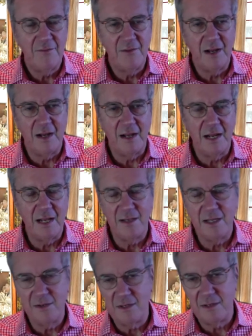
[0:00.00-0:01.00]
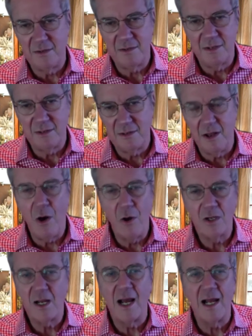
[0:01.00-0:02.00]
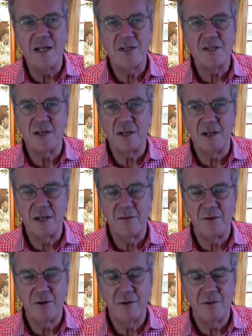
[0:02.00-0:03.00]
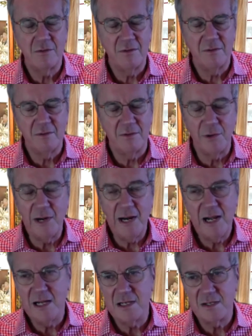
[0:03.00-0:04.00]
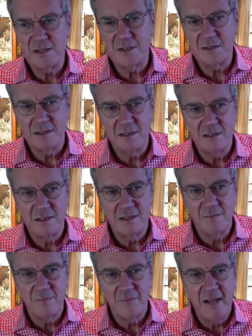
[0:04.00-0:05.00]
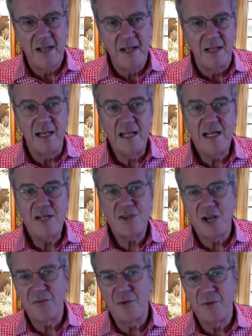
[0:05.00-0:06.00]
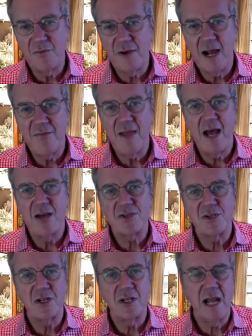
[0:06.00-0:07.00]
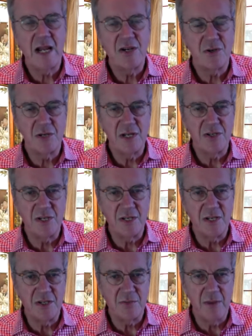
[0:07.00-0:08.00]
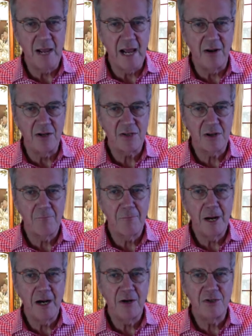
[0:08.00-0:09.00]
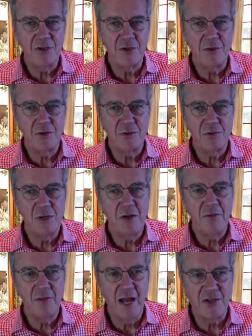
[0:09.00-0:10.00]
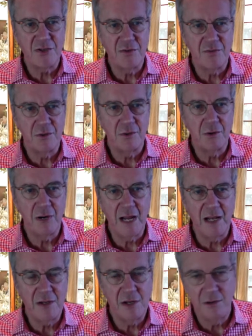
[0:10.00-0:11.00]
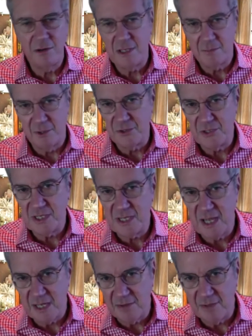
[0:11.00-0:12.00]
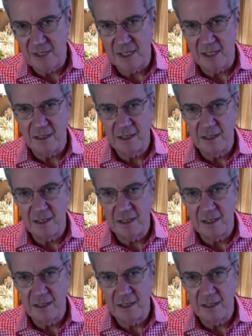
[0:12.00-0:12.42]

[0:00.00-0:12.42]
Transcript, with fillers: uh, and then the, the long nights uh, for three days. Lee suffered 5,000 casualties in this battle as compared to 12,000 for Grant during the multi day event.